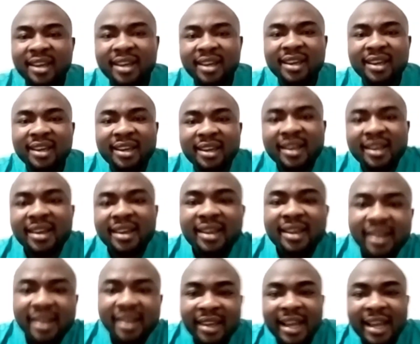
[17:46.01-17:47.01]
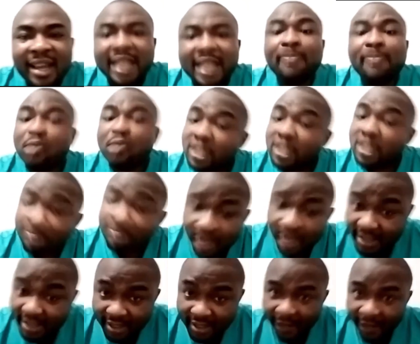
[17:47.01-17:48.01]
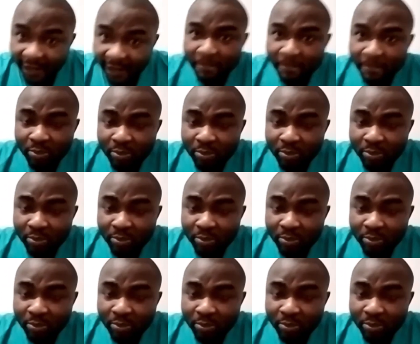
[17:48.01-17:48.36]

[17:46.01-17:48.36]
an impossibility,